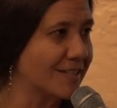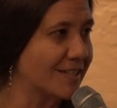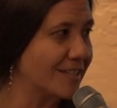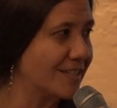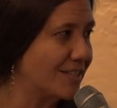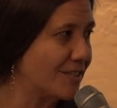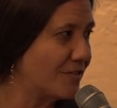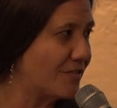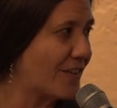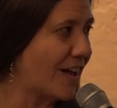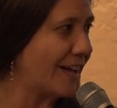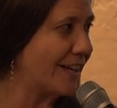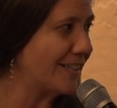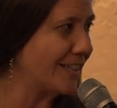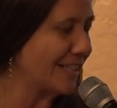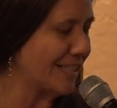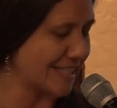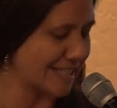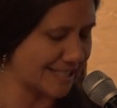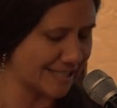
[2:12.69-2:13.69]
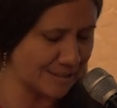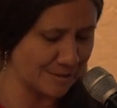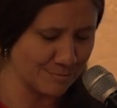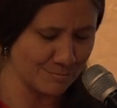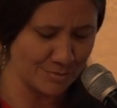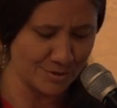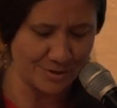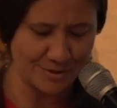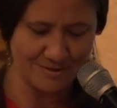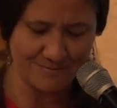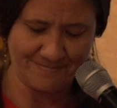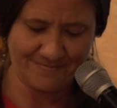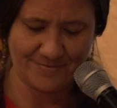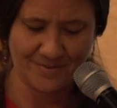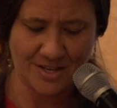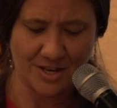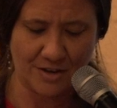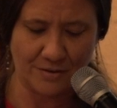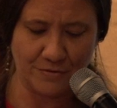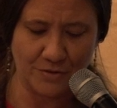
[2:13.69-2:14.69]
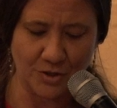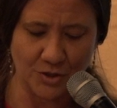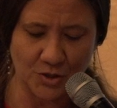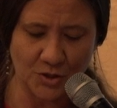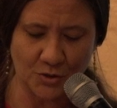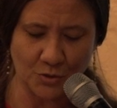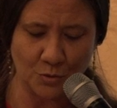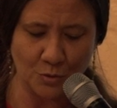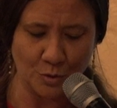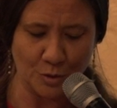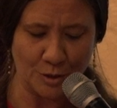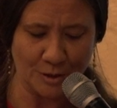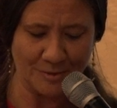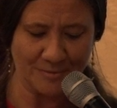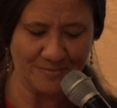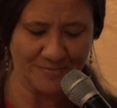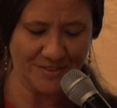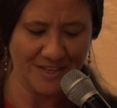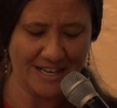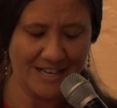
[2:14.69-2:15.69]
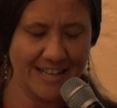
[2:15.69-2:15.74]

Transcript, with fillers: the defining symbol of the school.